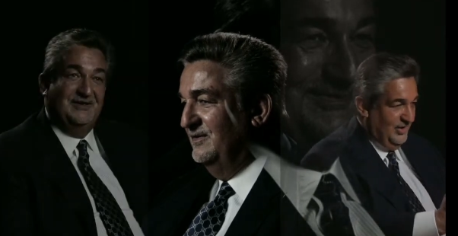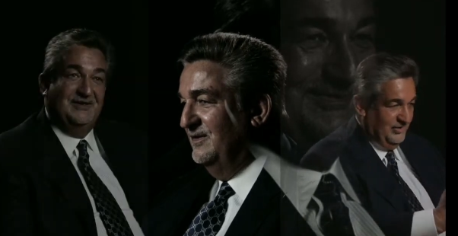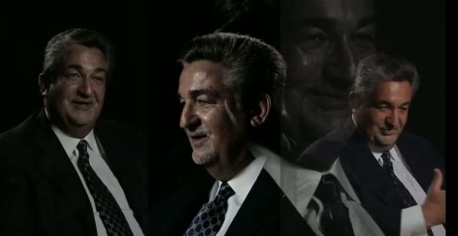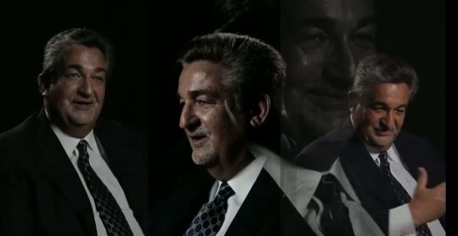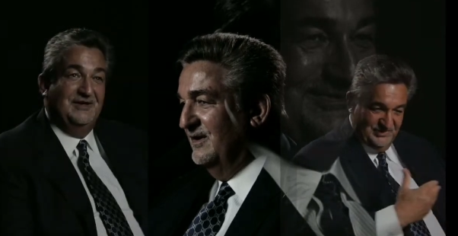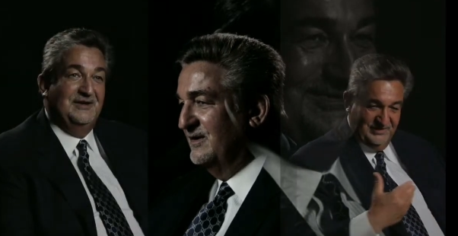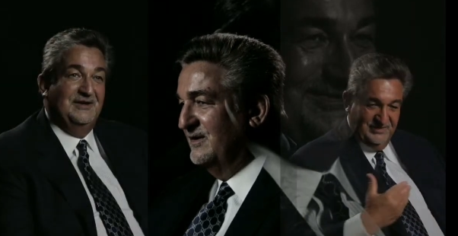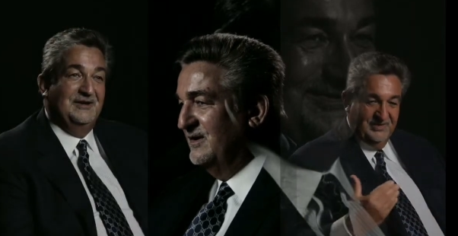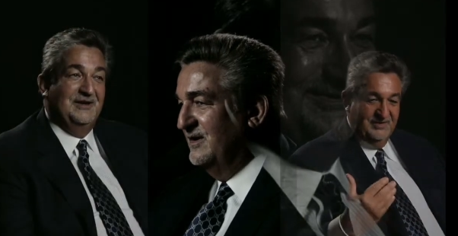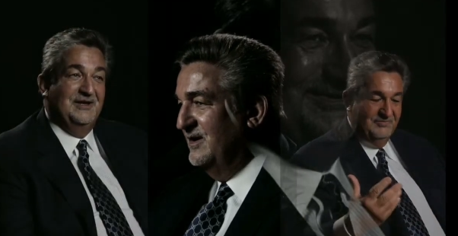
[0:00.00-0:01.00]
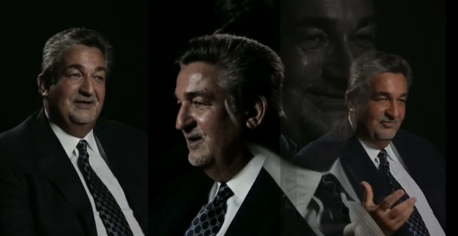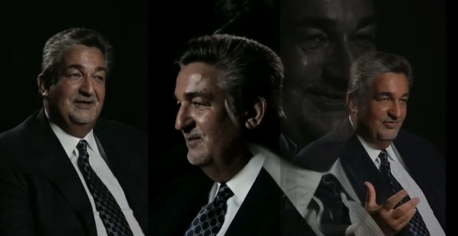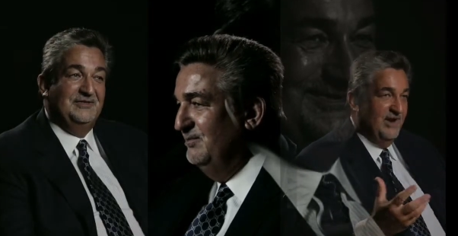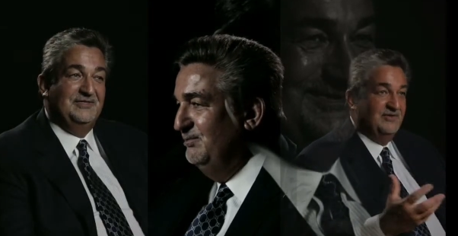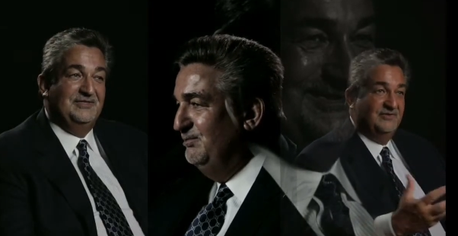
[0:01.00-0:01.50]
Speaker 1: daughters and
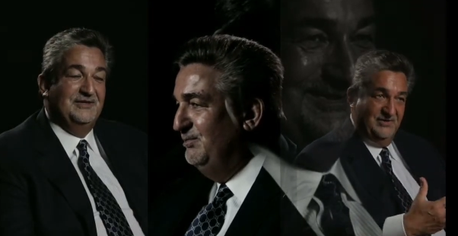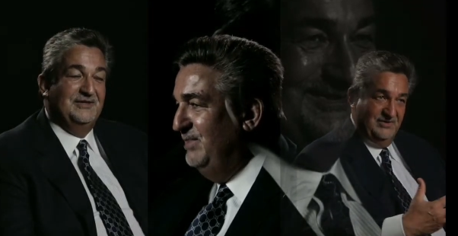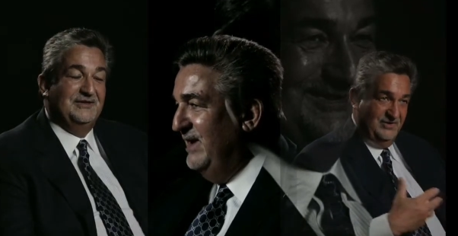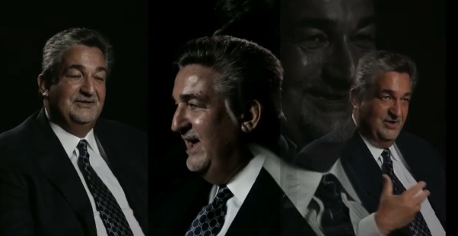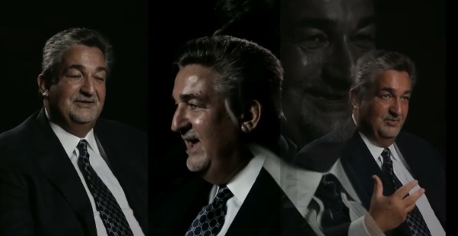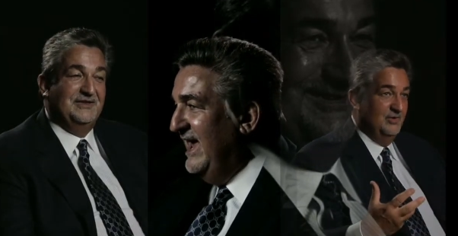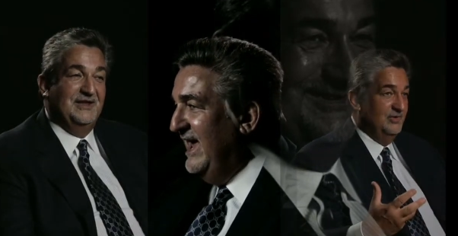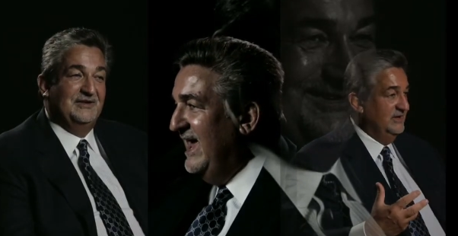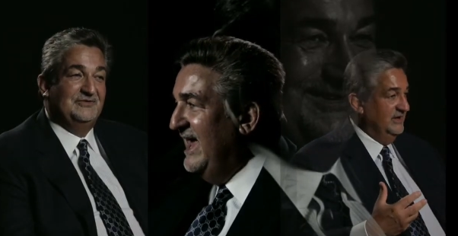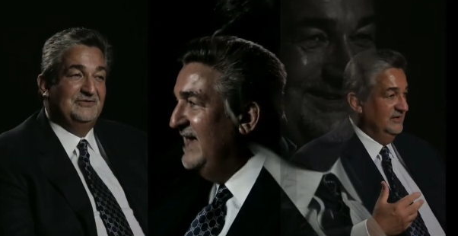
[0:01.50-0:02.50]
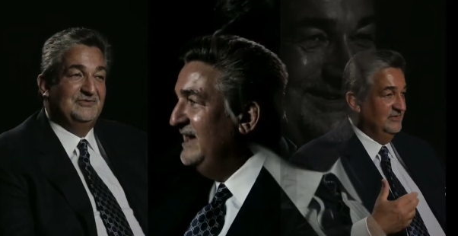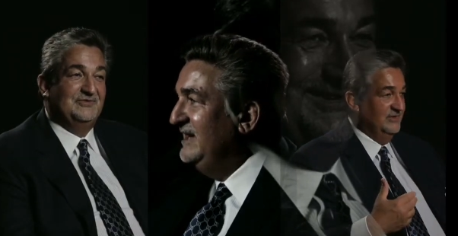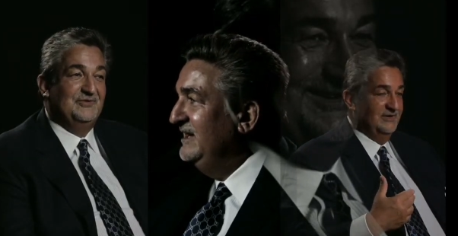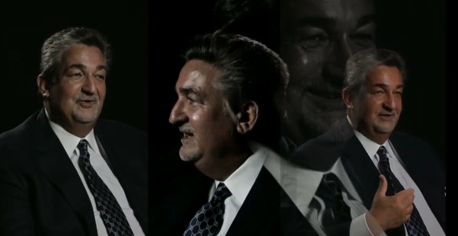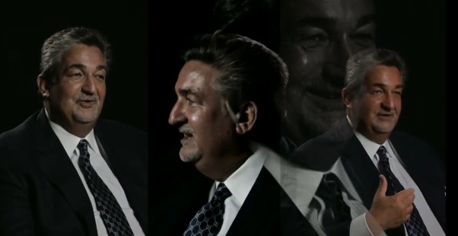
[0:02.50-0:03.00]
friends and
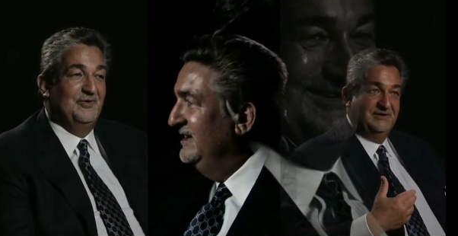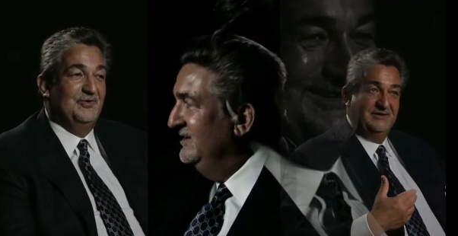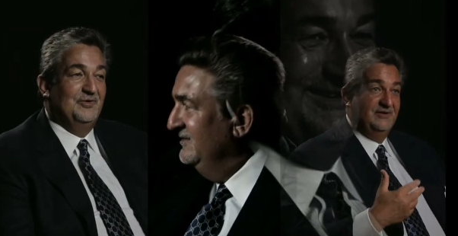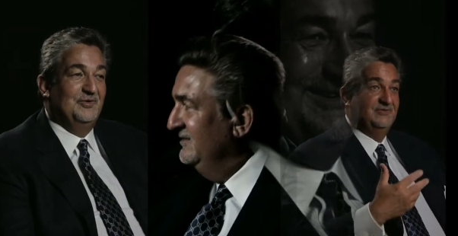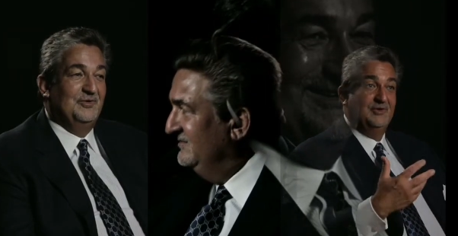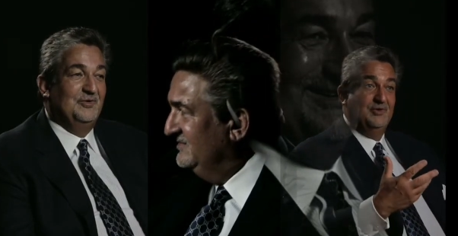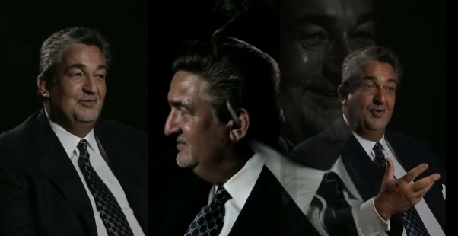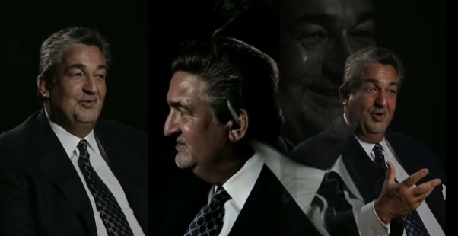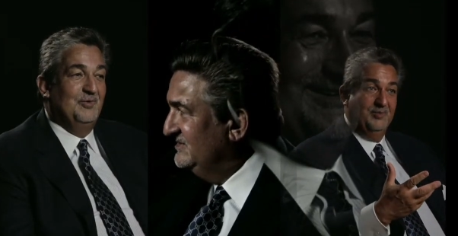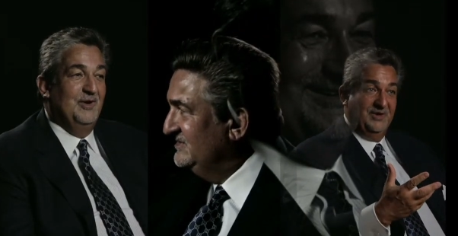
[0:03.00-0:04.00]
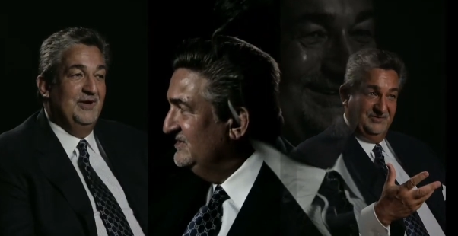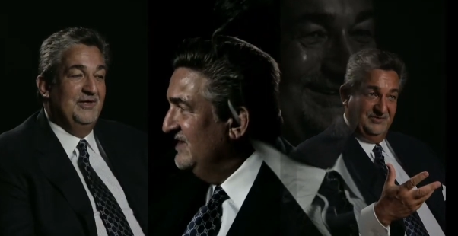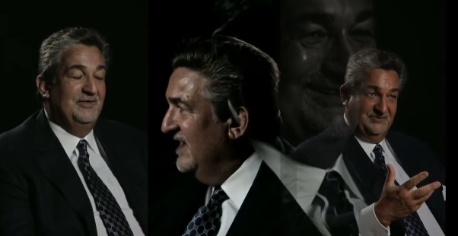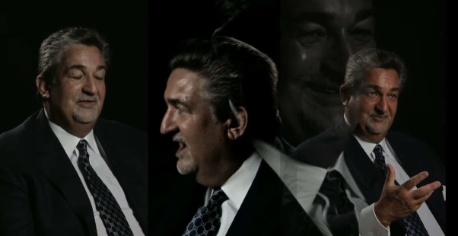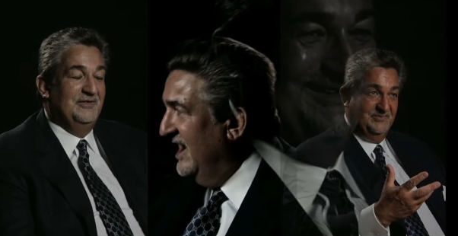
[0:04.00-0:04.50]
communities is
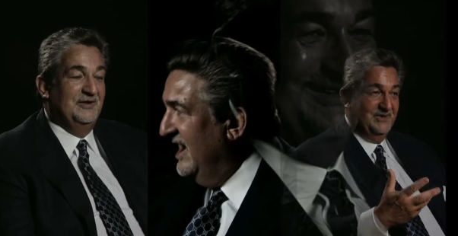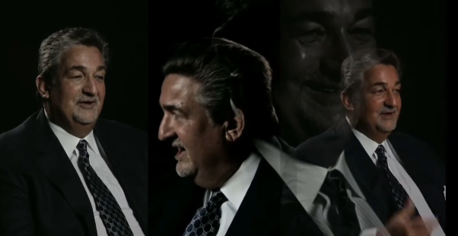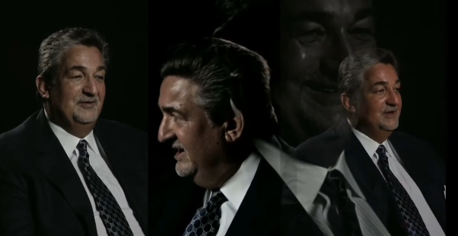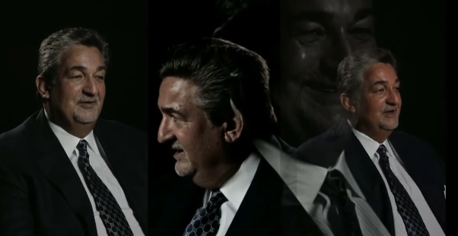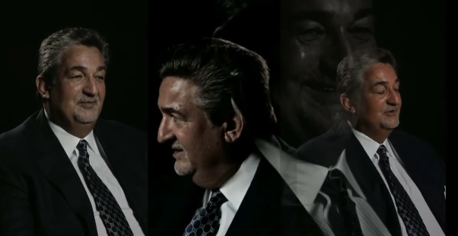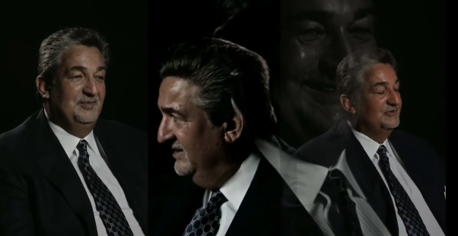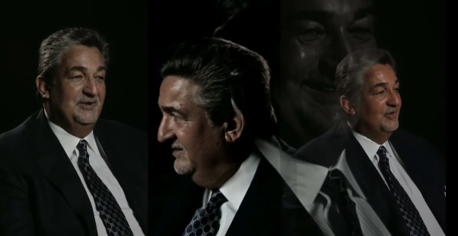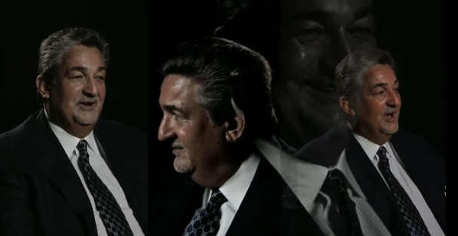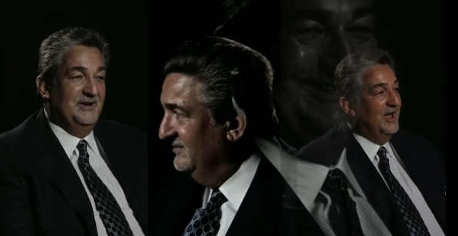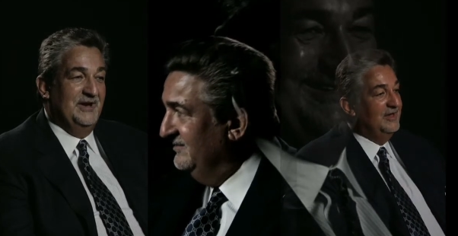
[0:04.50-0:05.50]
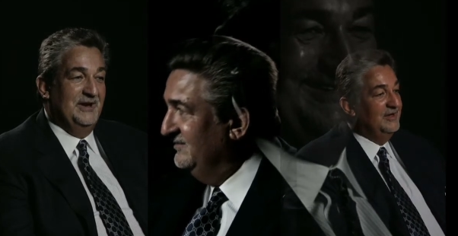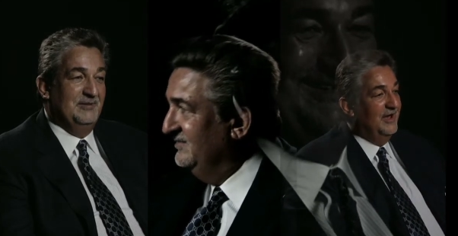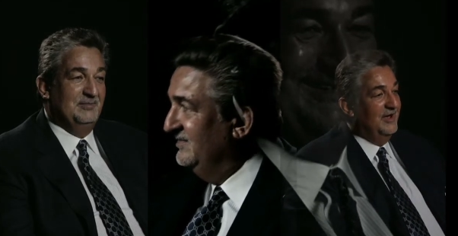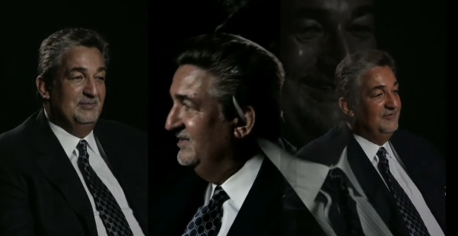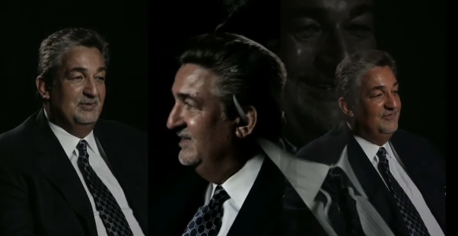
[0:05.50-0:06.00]
enormous. And so
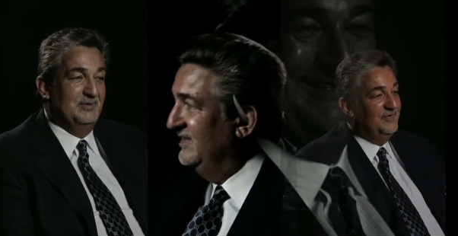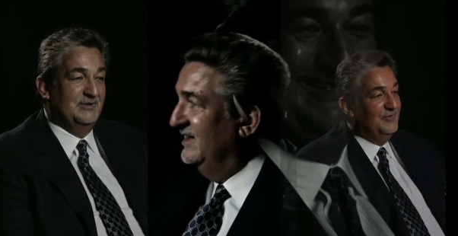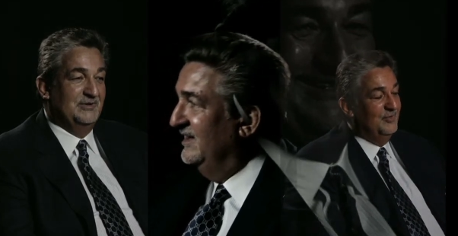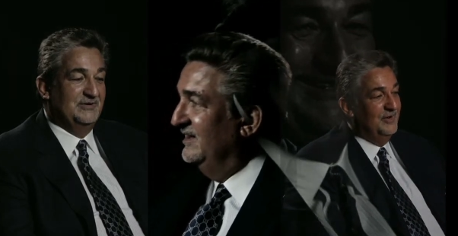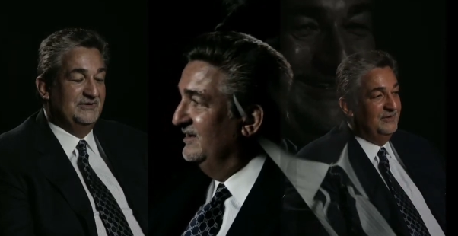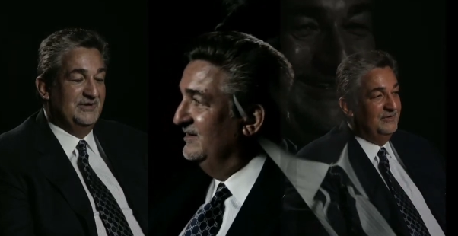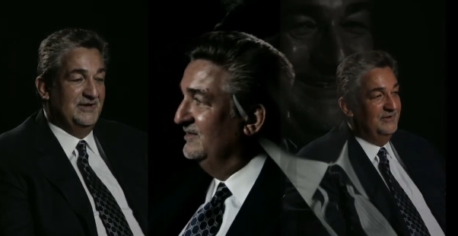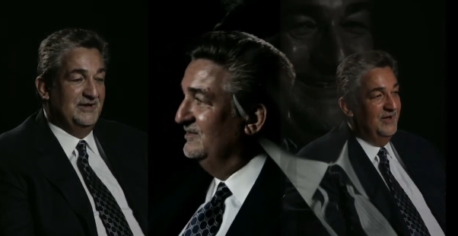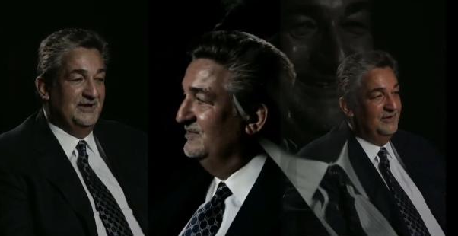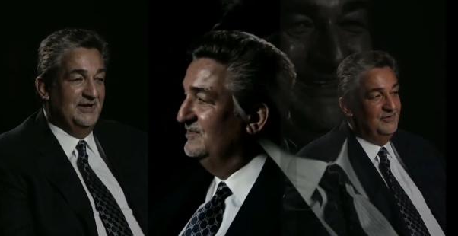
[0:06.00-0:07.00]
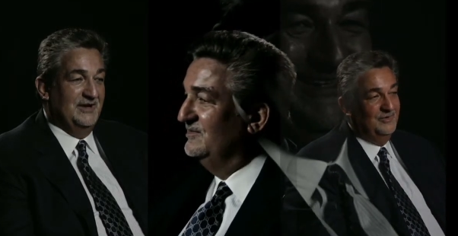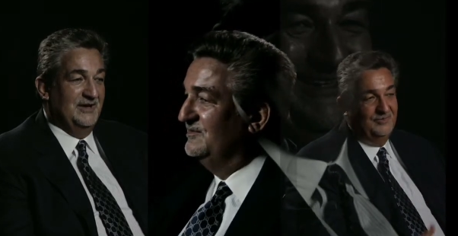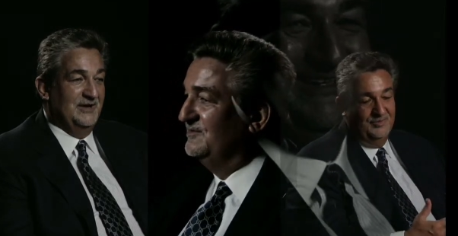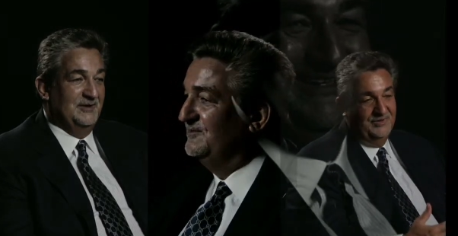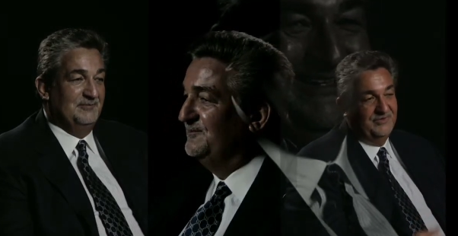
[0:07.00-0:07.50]
I, I view what I
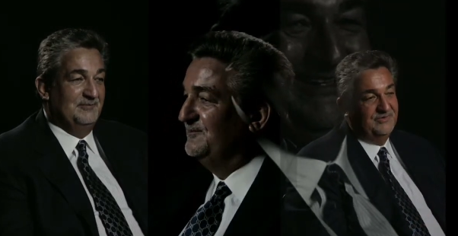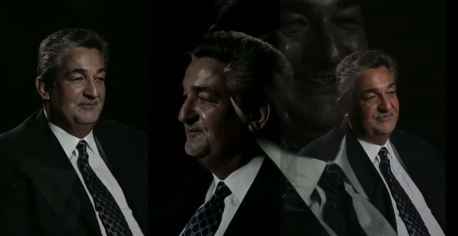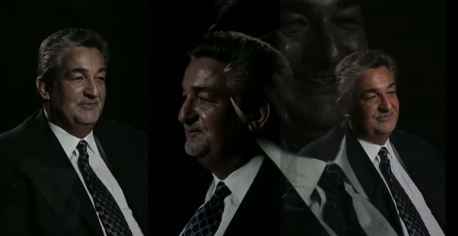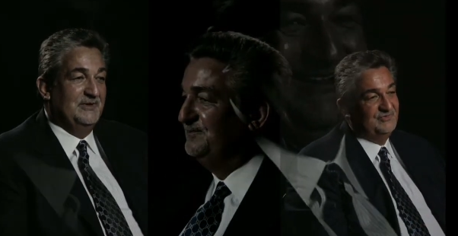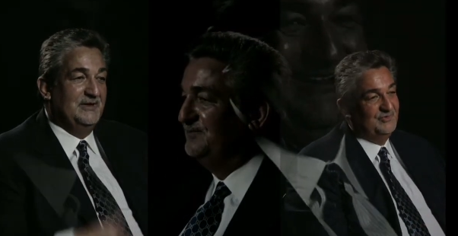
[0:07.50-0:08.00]
do with